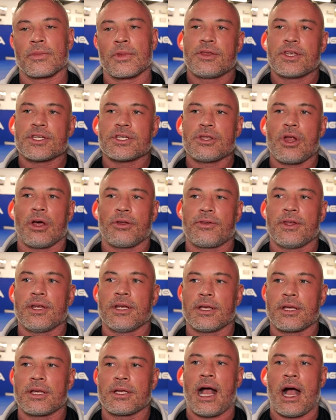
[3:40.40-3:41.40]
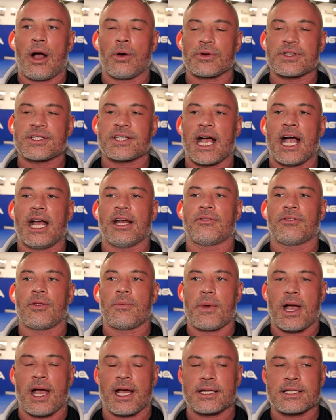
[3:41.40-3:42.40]
There's nothing outside of the
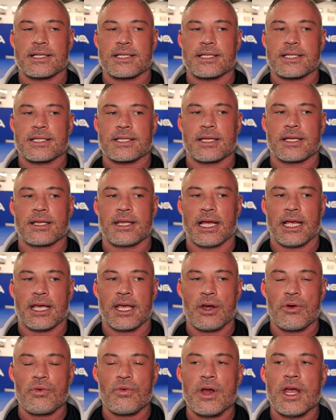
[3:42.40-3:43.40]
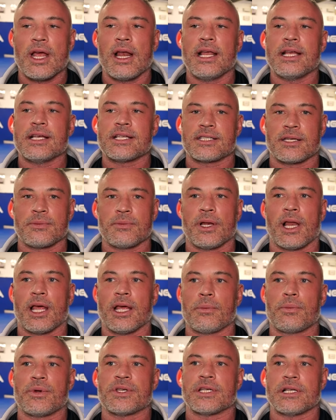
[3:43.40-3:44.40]
mats that can really
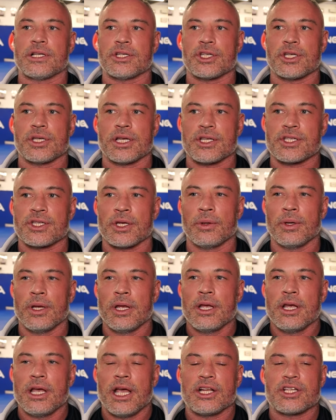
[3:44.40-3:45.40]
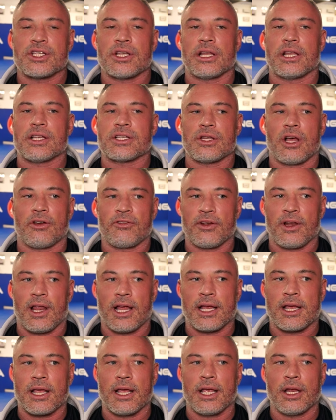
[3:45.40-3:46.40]
simulate Brazilian Jiu-Jitsu. There's nothing
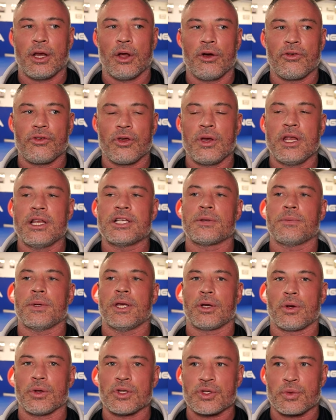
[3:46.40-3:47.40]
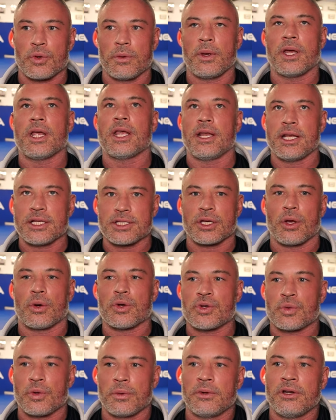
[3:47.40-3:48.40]
like it. You know, if you need to be a good swimmer, you need to go
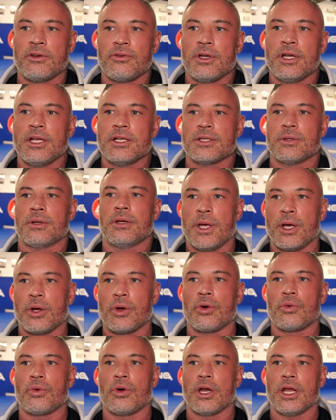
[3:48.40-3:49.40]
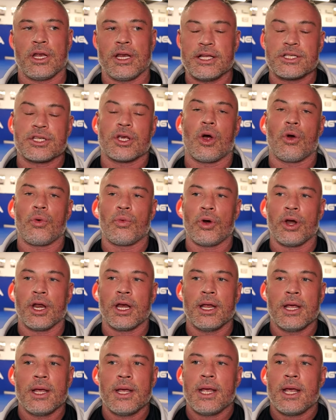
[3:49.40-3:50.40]
swimming. If you need to be a good runner, you need to go
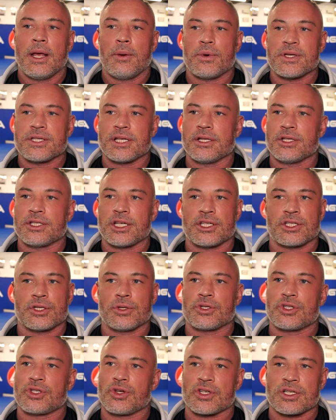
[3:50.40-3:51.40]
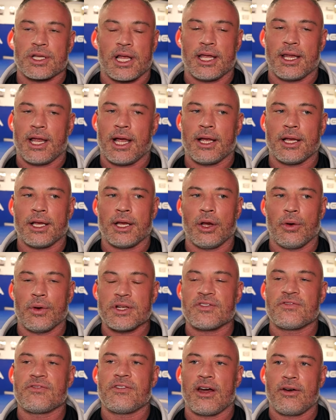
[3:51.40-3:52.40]
running. Brazilian Jiu-Jitsu is just like that. You know,
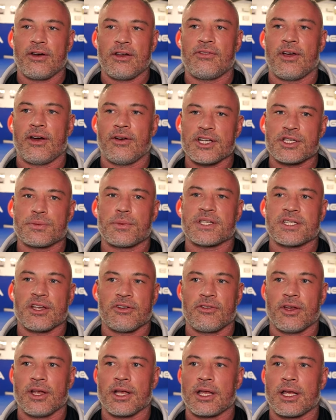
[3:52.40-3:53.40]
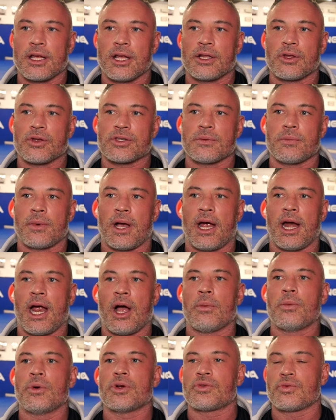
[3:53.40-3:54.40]
it's very, very specific. It doesn't matter
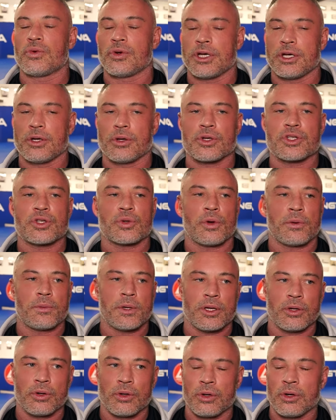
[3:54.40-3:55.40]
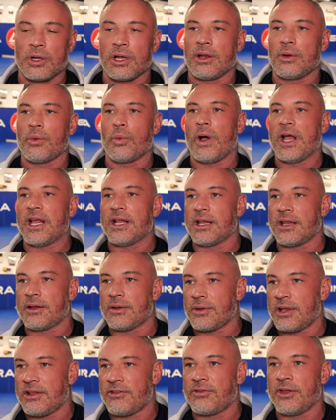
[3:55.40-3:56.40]
how much running or swimming or weight
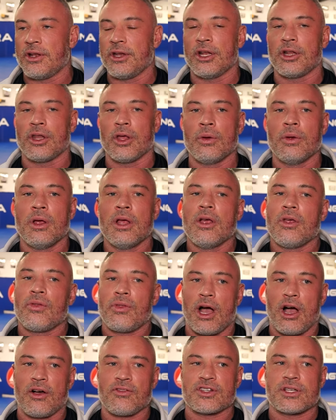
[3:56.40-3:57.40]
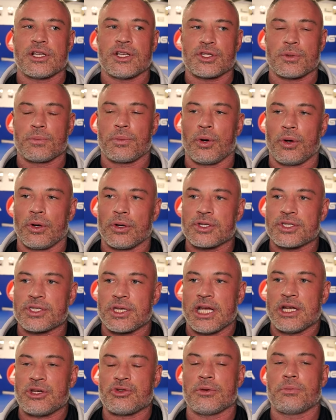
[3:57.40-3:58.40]
lifting you do. That obviously supports
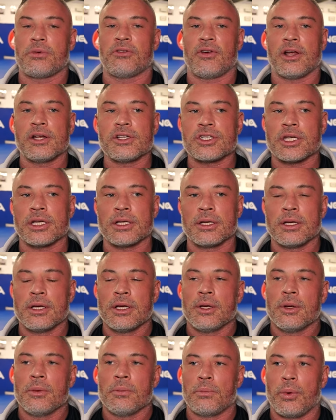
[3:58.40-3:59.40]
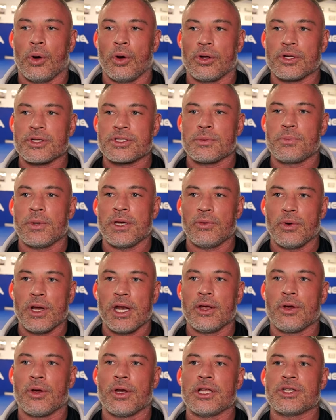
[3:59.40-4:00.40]
injury prevention. But to be
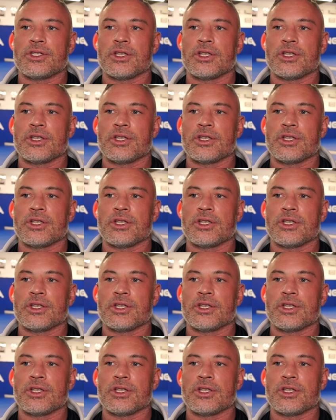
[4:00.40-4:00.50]
really good at